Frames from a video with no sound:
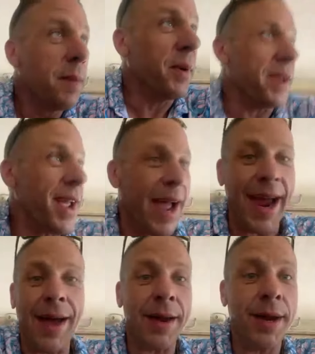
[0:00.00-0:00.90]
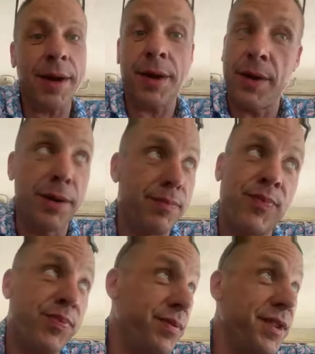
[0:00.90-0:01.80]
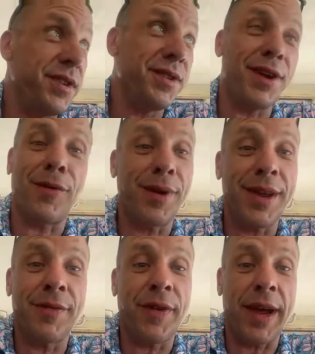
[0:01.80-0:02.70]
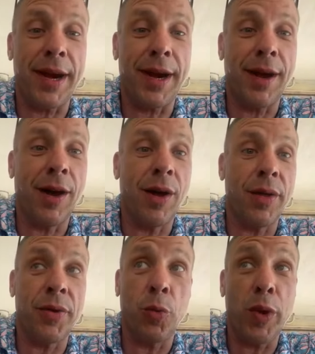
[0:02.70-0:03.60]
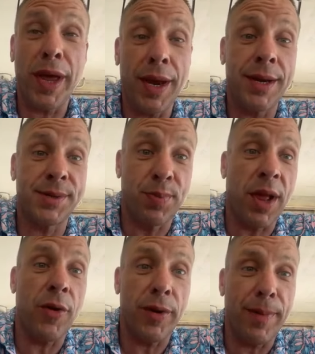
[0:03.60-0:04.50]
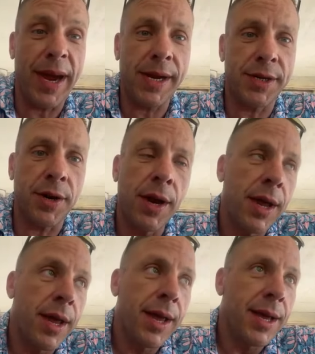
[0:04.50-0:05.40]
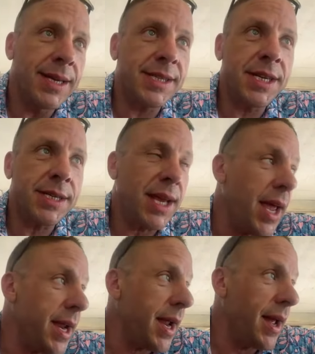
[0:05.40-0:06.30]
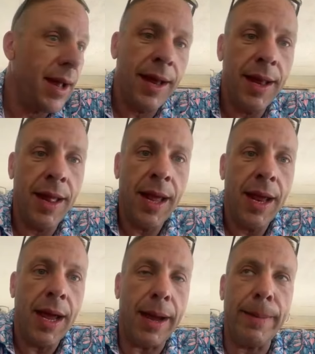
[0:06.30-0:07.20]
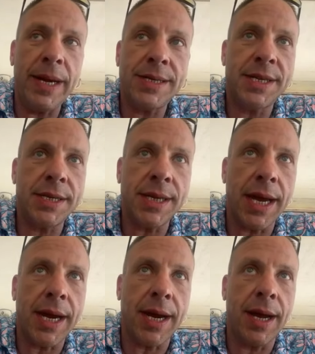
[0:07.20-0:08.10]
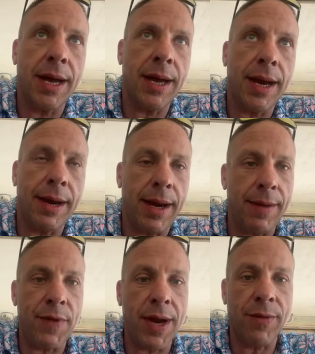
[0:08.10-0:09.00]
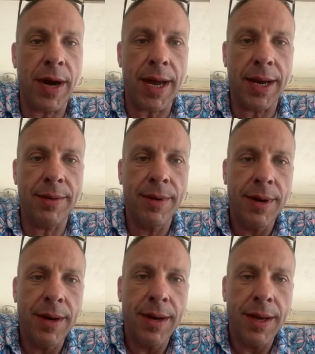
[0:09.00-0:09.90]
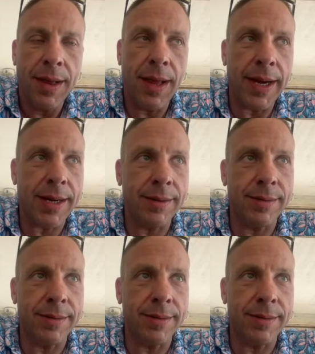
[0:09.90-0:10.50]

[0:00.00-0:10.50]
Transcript: But yeah, out here you don't need a fan at all. The wind is blowing major. It's just like, I mean, it's just like, have you ever had like,